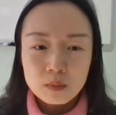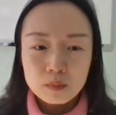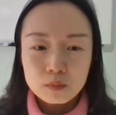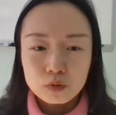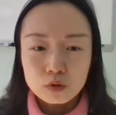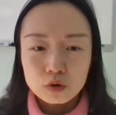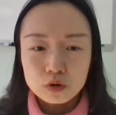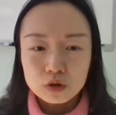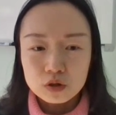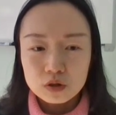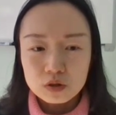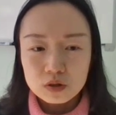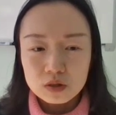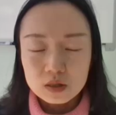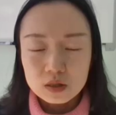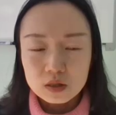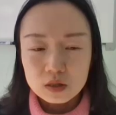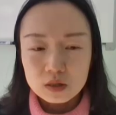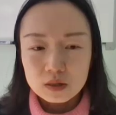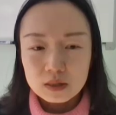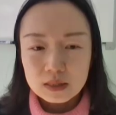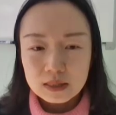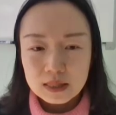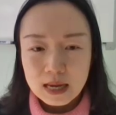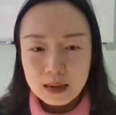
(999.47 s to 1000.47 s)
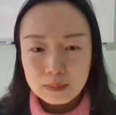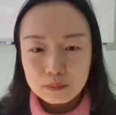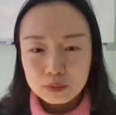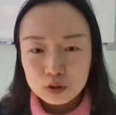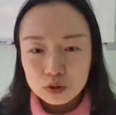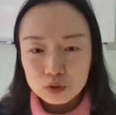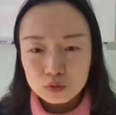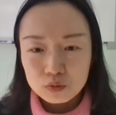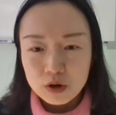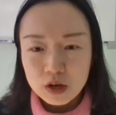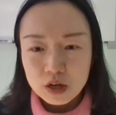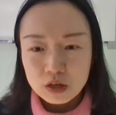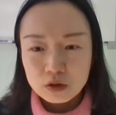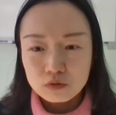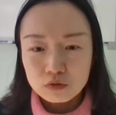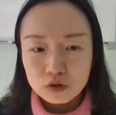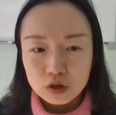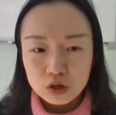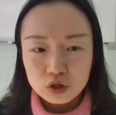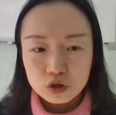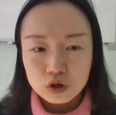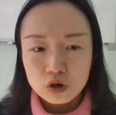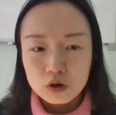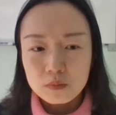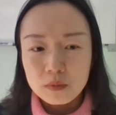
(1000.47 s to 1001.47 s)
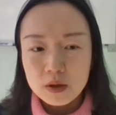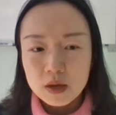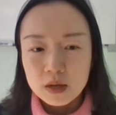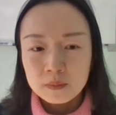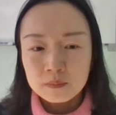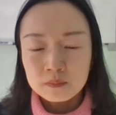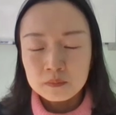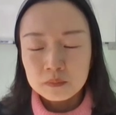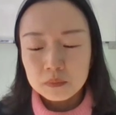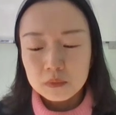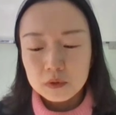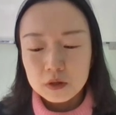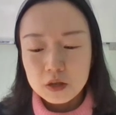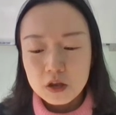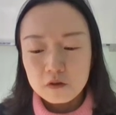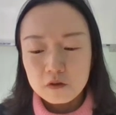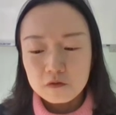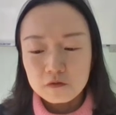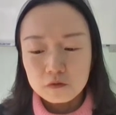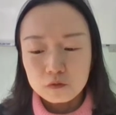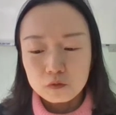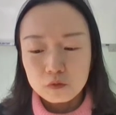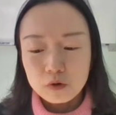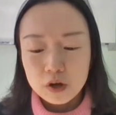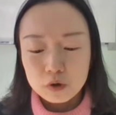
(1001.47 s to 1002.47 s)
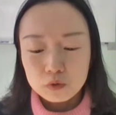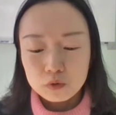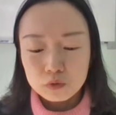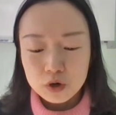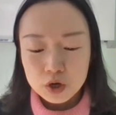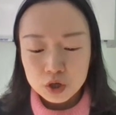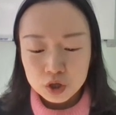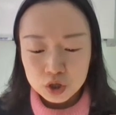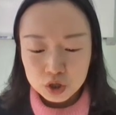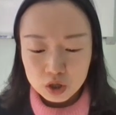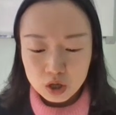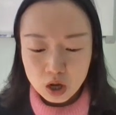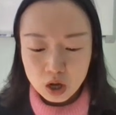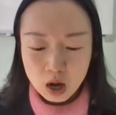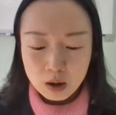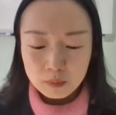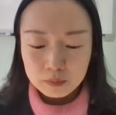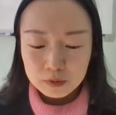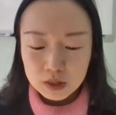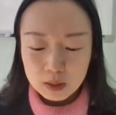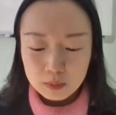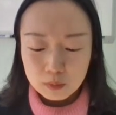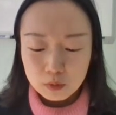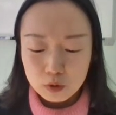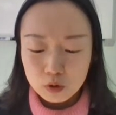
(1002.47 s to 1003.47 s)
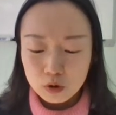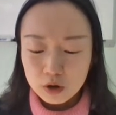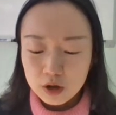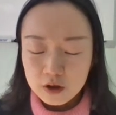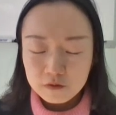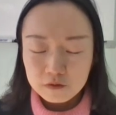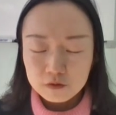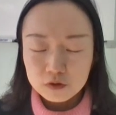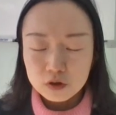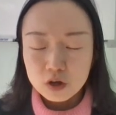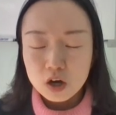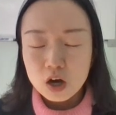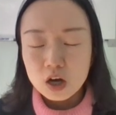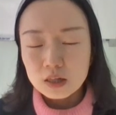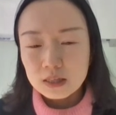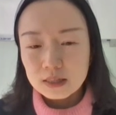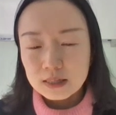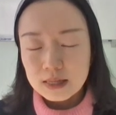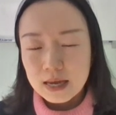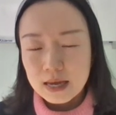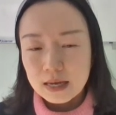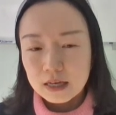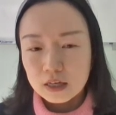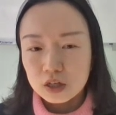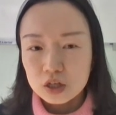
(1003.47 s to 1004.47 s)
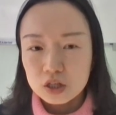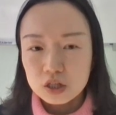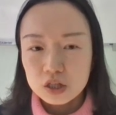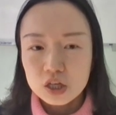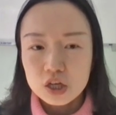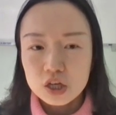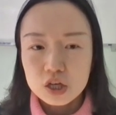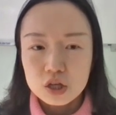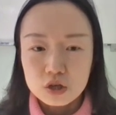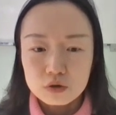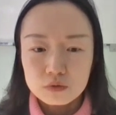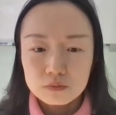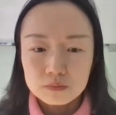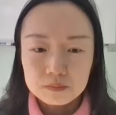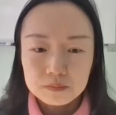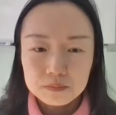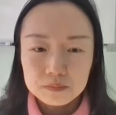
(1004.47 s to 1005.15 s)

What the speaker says: point step 3 to determine if we reach the optimal. If not, then continue.